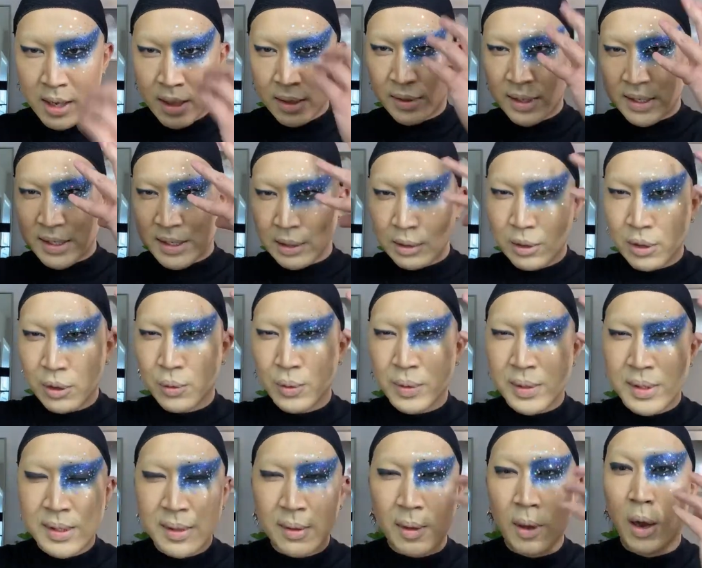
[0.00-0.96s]
This look
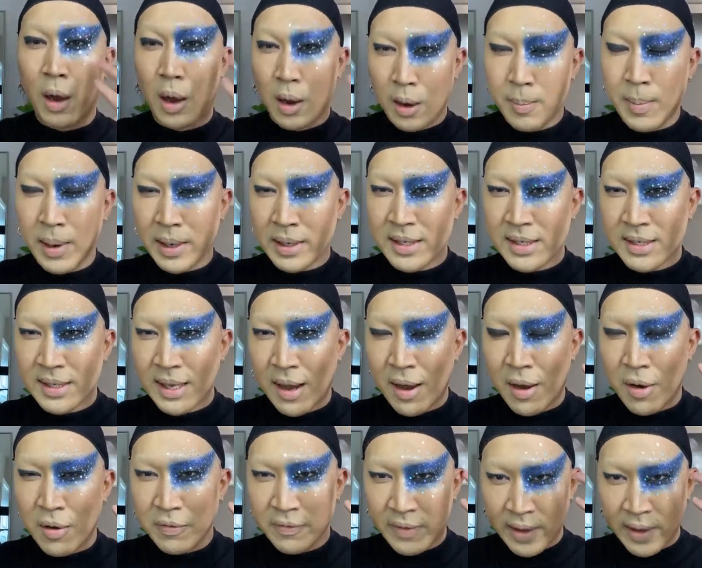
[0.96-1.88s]
was on myself.